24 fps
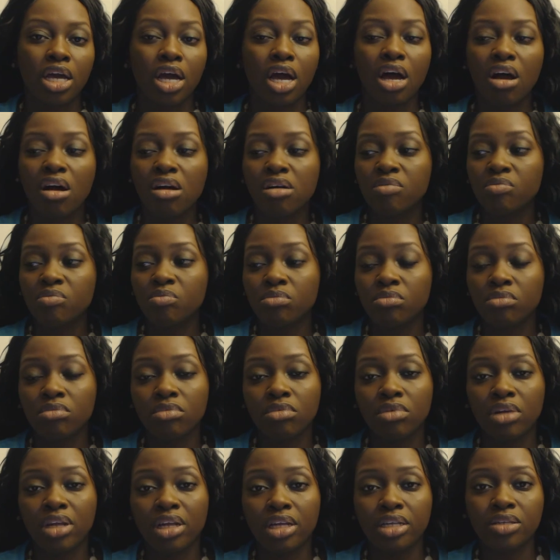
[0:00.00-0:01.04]
um,
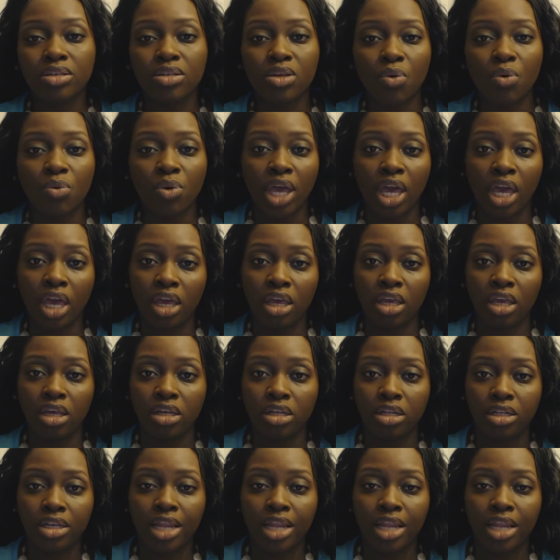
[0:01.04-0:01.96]
it's okay.